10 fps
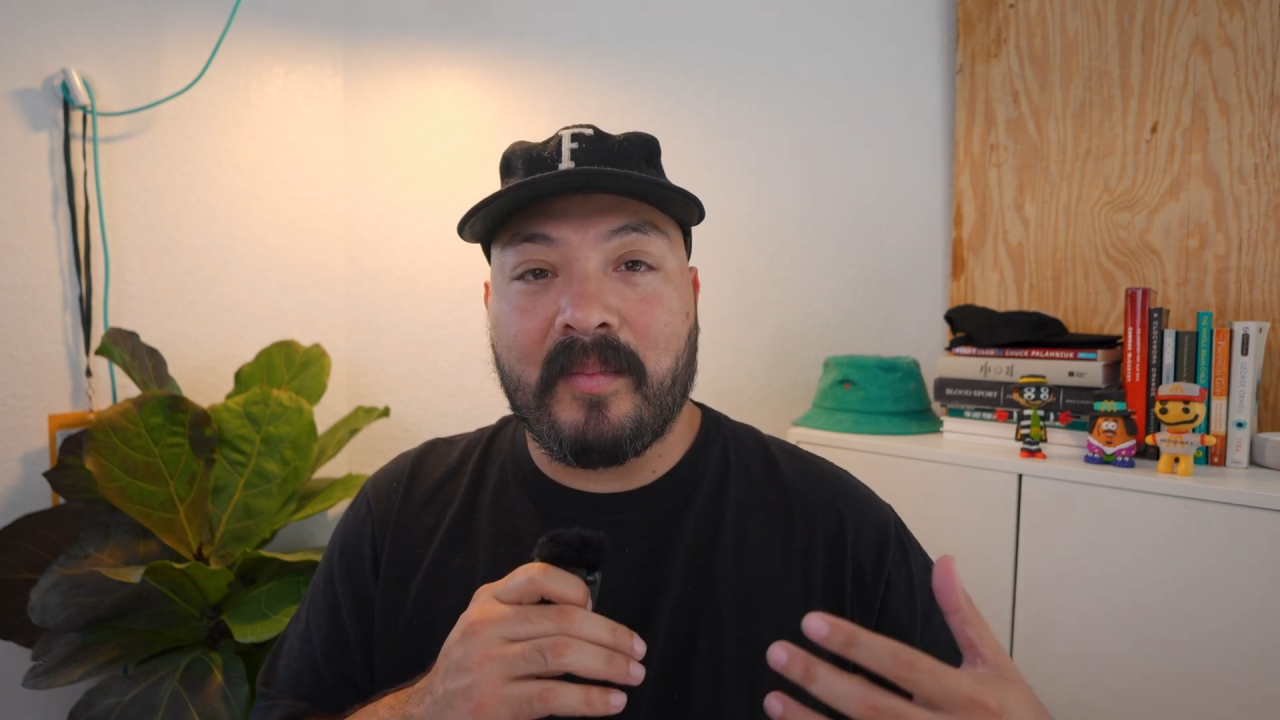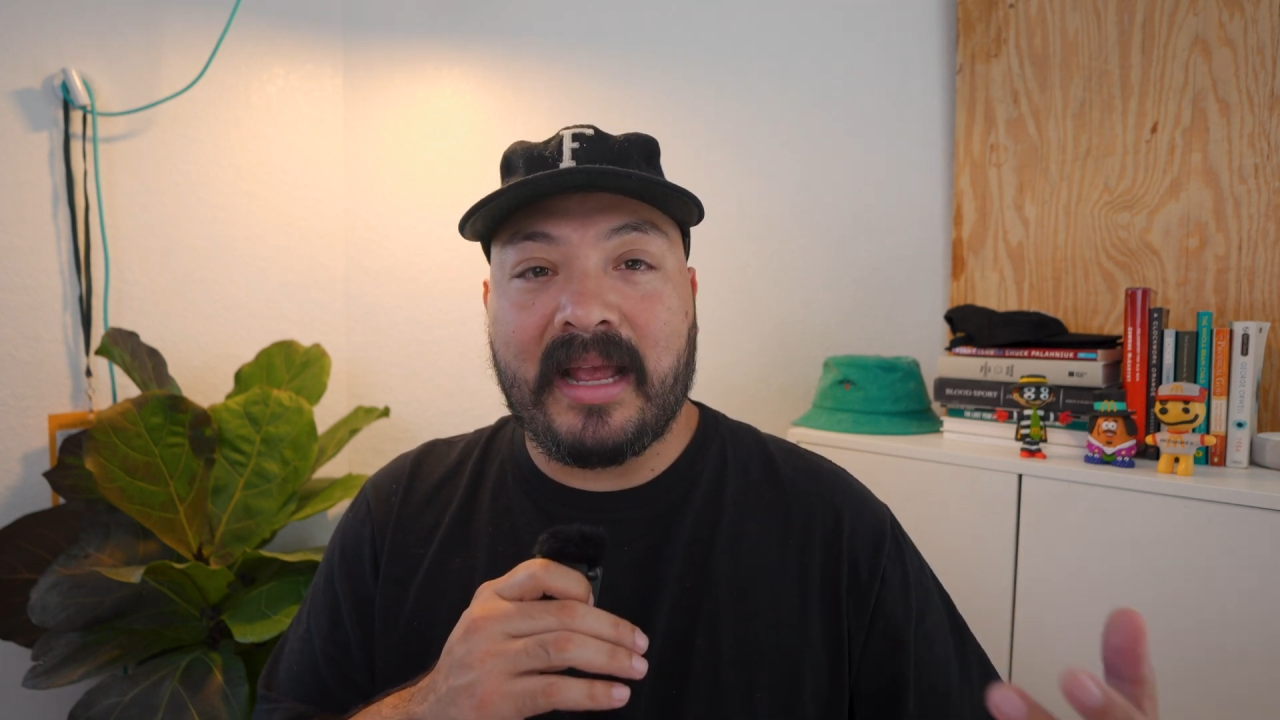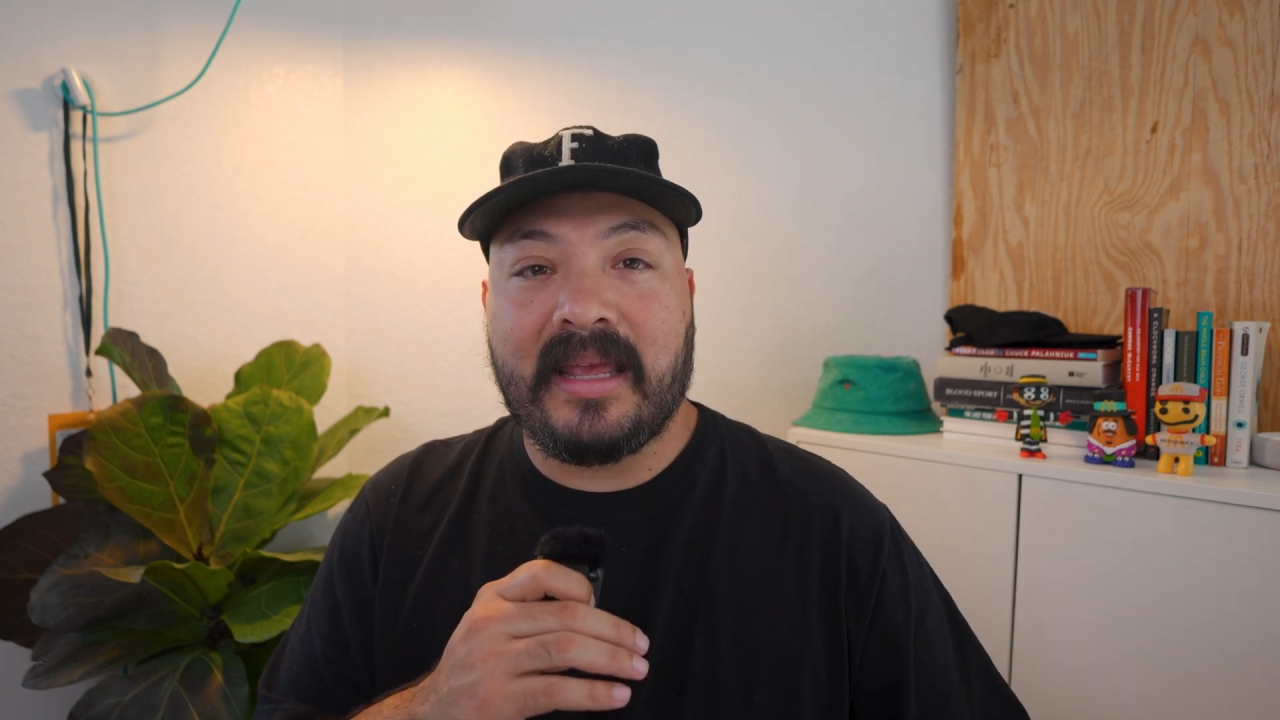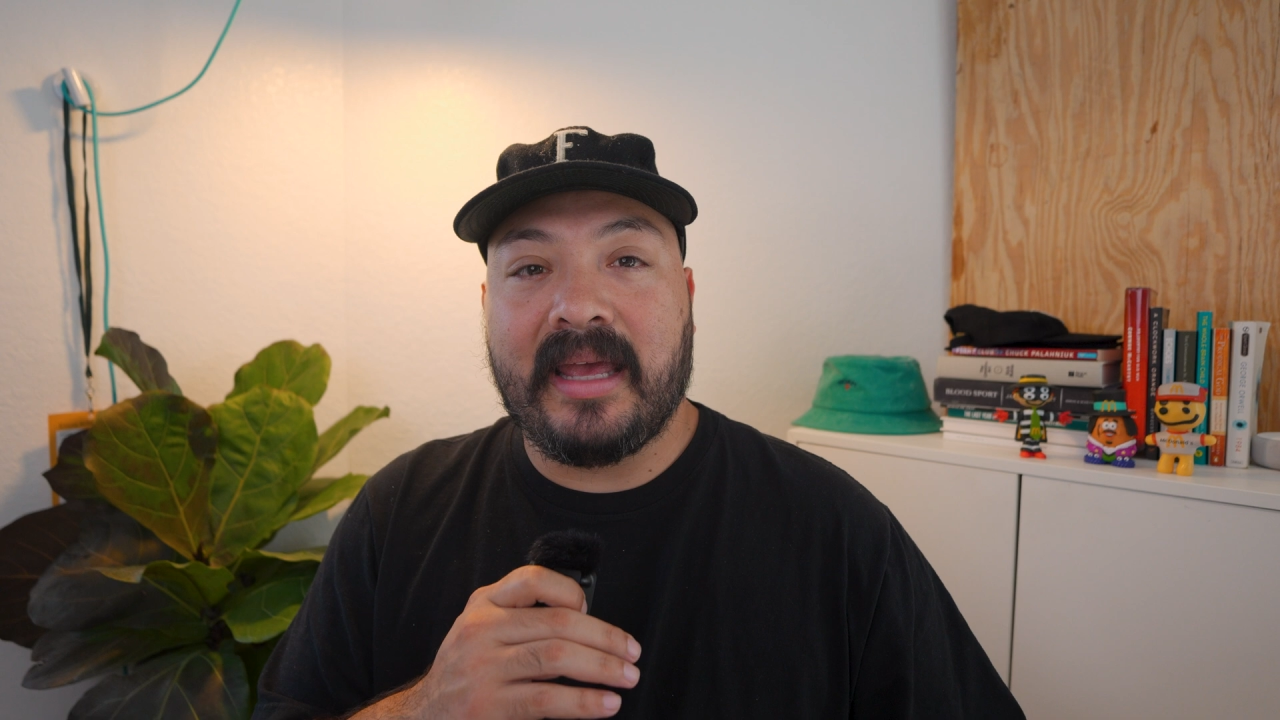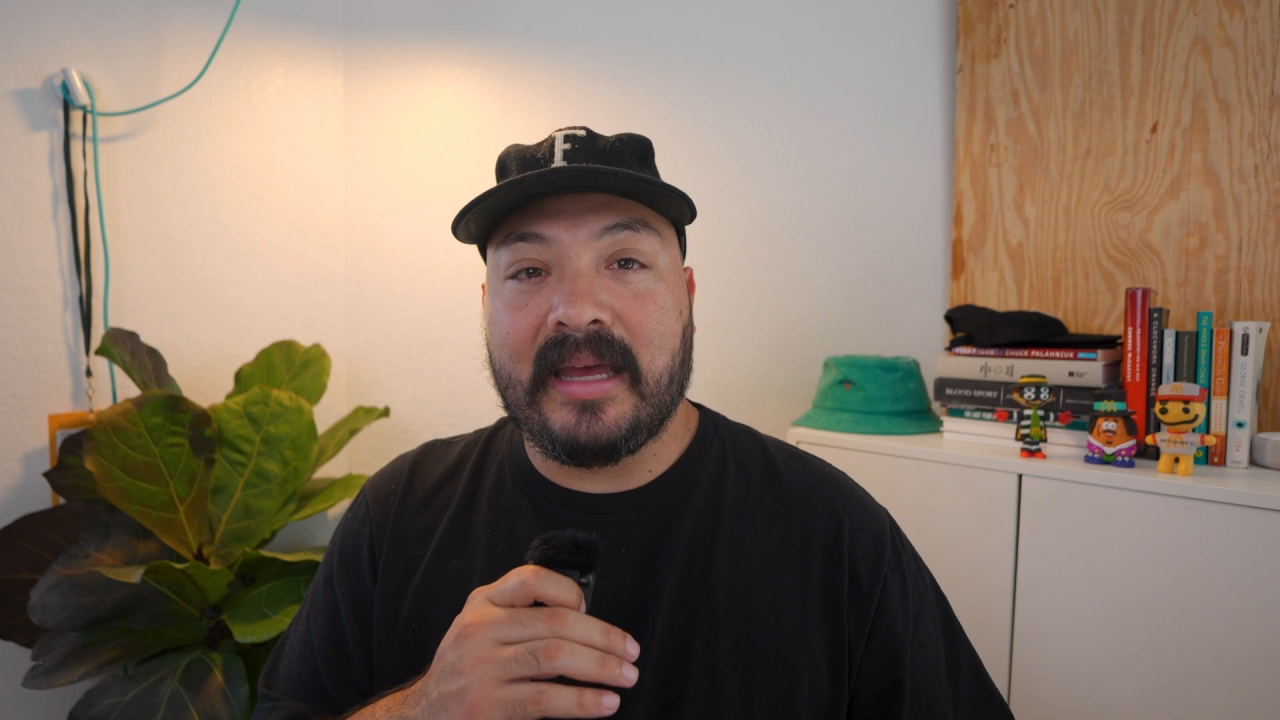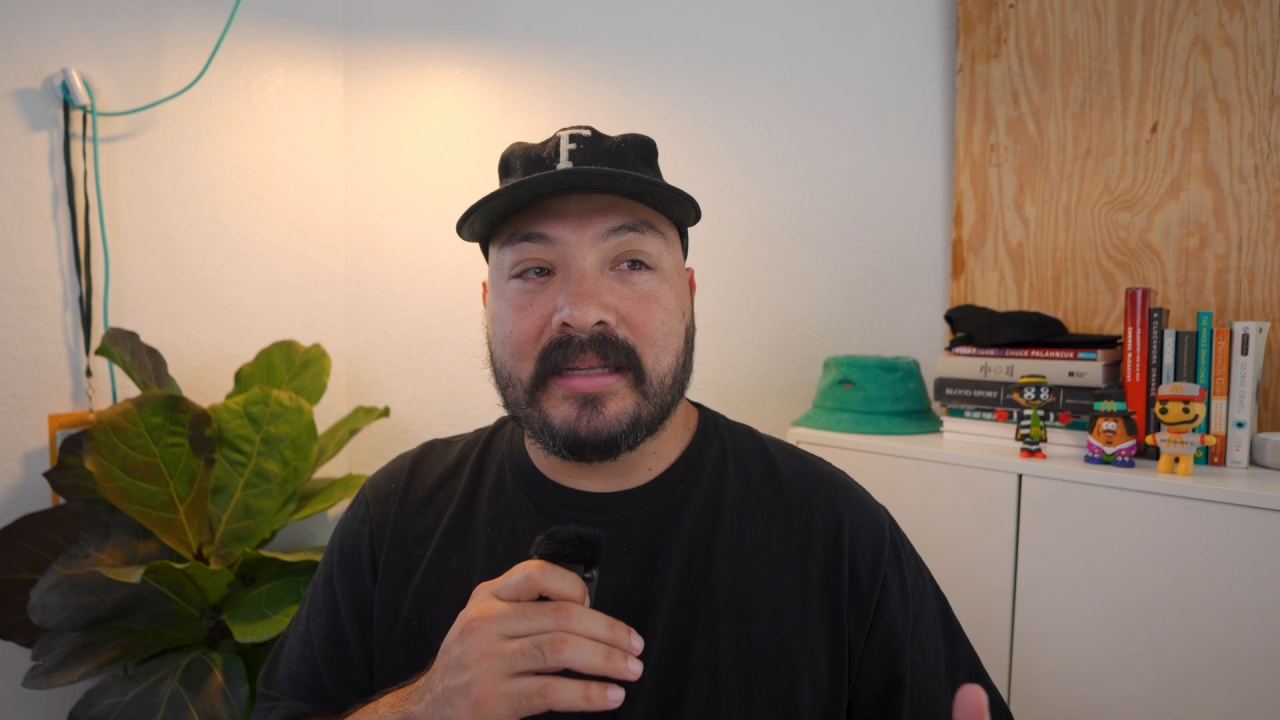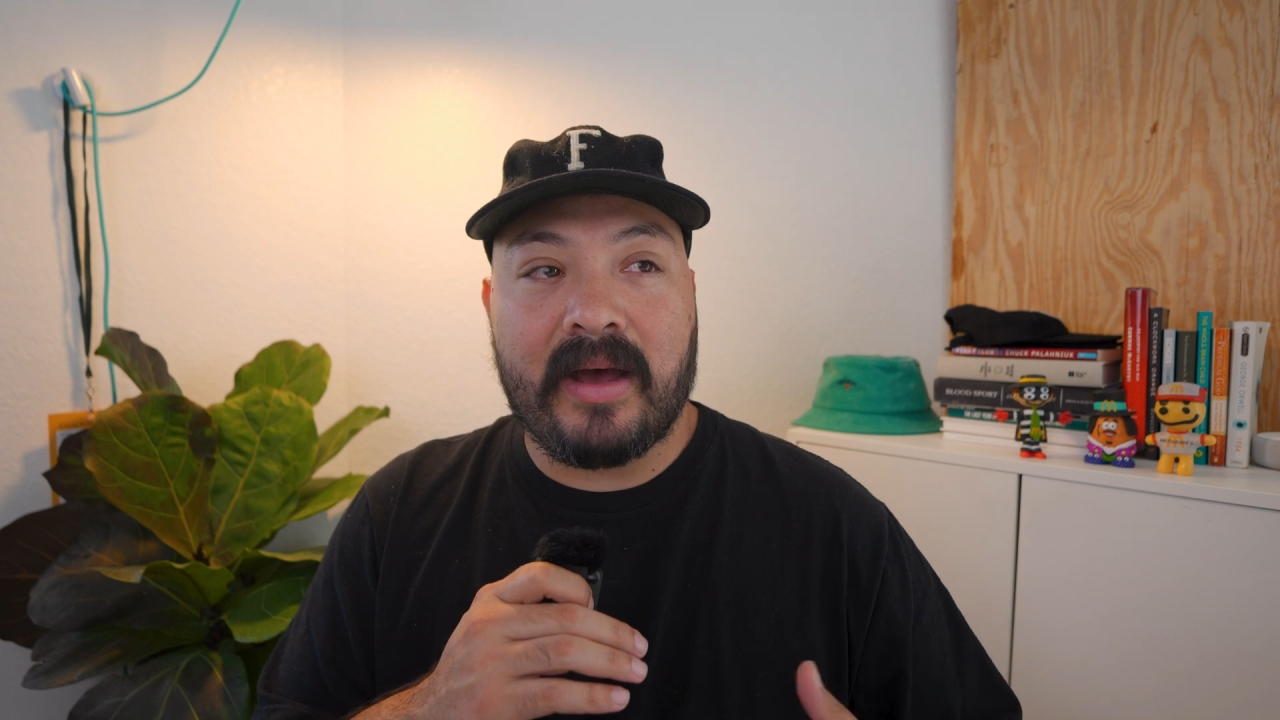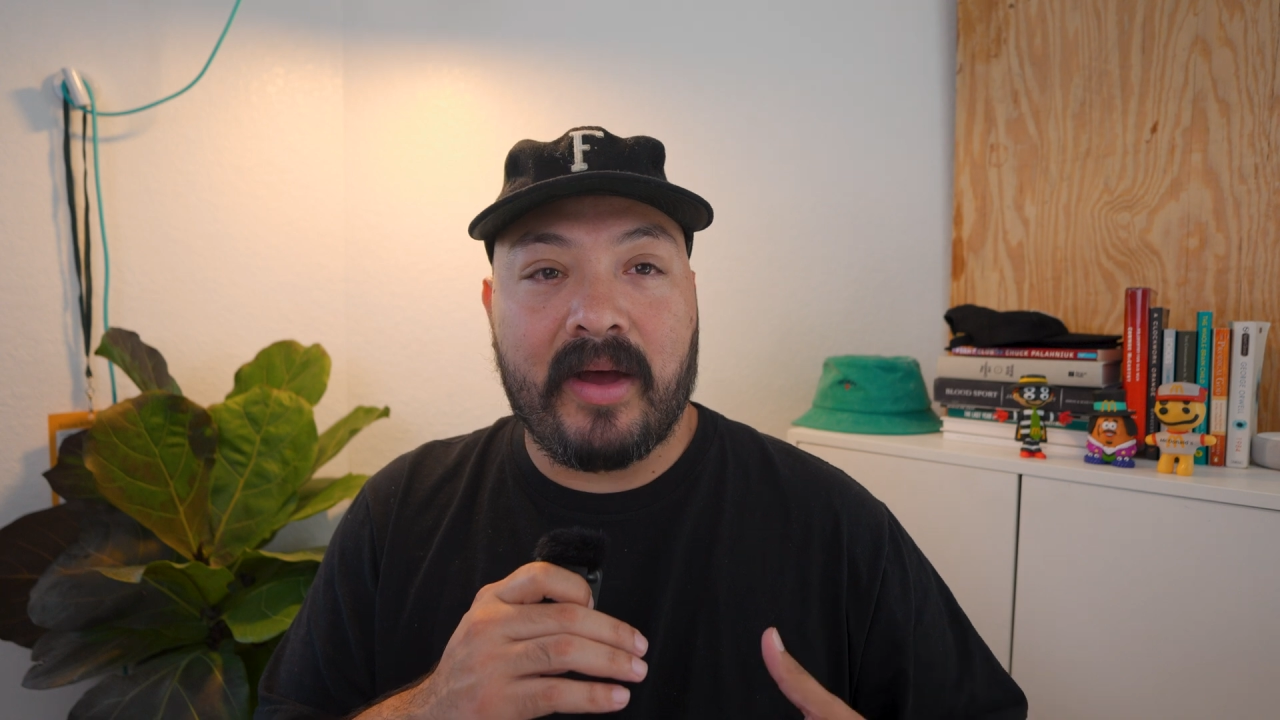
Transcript: my kids,